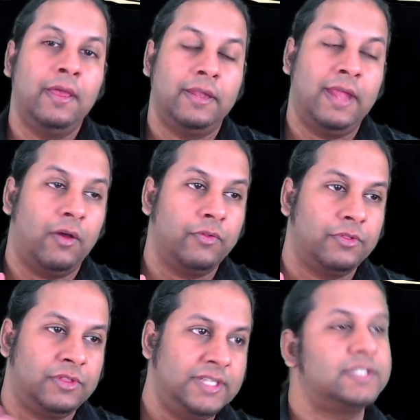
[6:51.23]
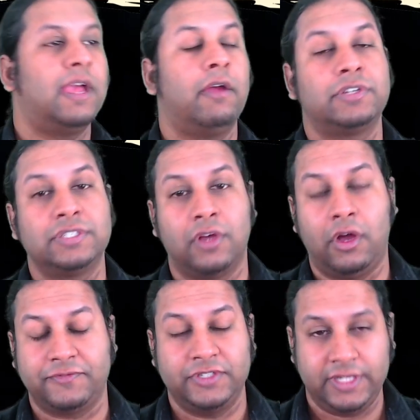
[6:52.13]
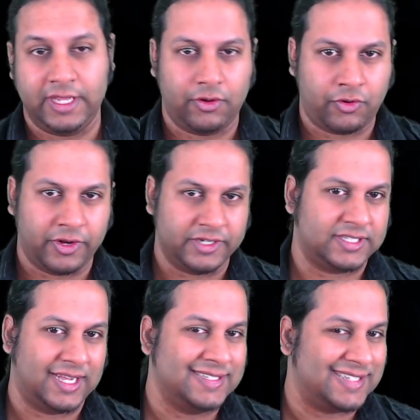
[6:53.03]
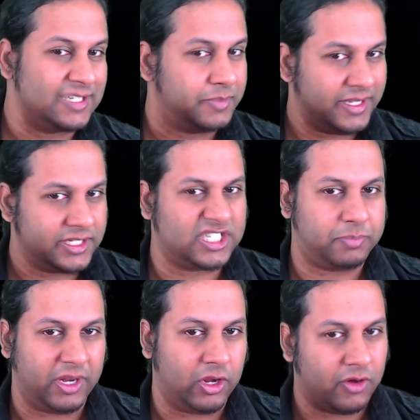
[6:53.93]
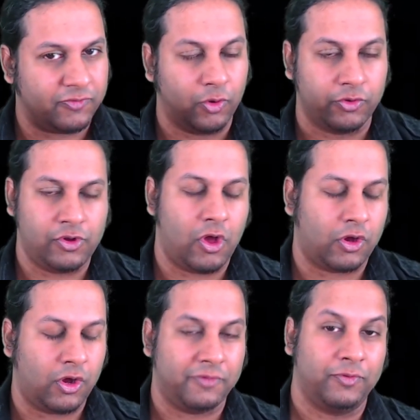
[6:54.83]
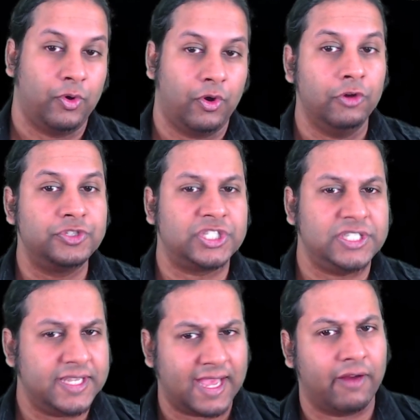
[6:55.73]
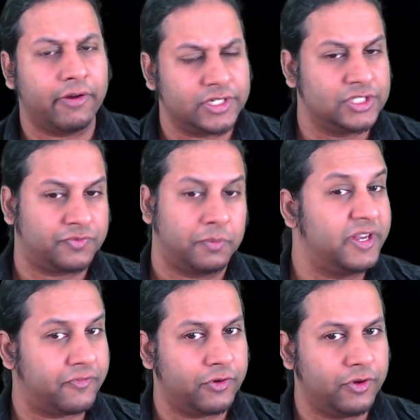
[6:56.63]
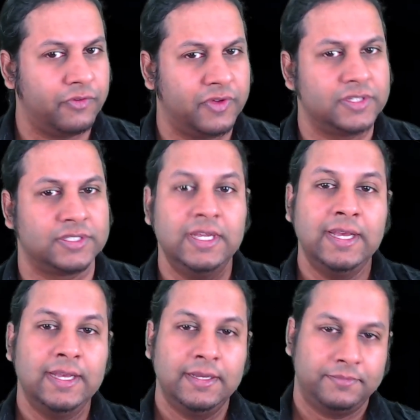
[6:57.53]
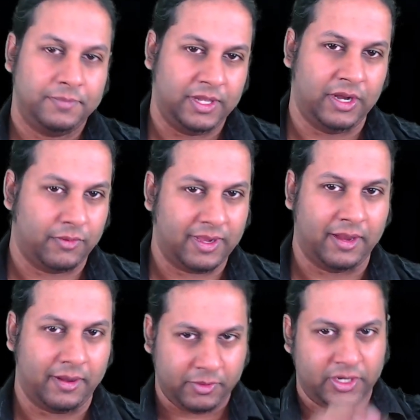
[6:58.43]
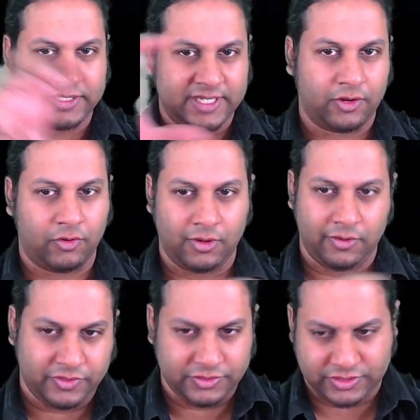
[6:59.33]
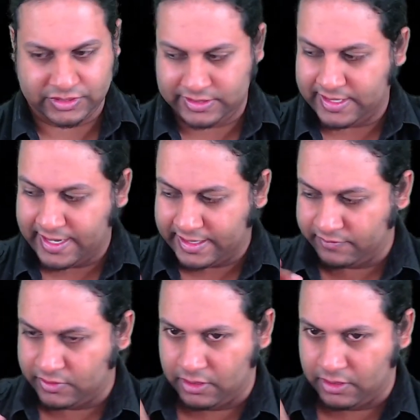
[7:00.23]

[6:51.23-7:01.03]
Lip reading: Now, these characters often get criticized as being spin-off or knockoff or OC characters from a different universe. You know, and I'm going to take all of those negative little